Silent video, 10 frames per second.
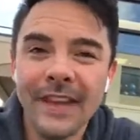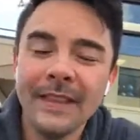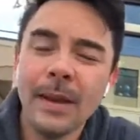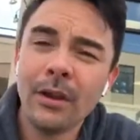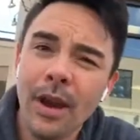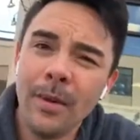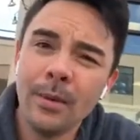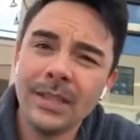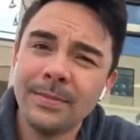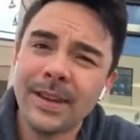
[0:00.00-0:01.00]
And then my grandma
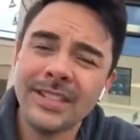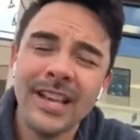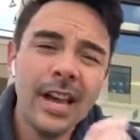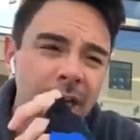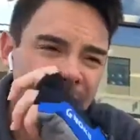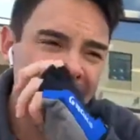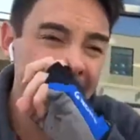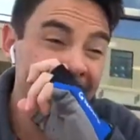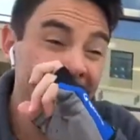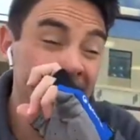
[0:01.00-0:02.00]
wins because she
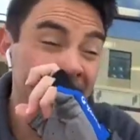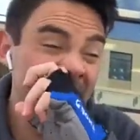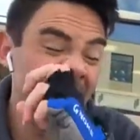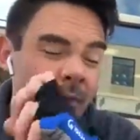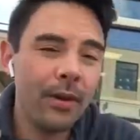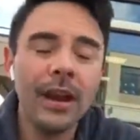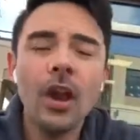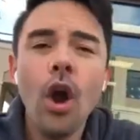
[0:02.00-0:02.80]
gets Deep Blue Reb, right?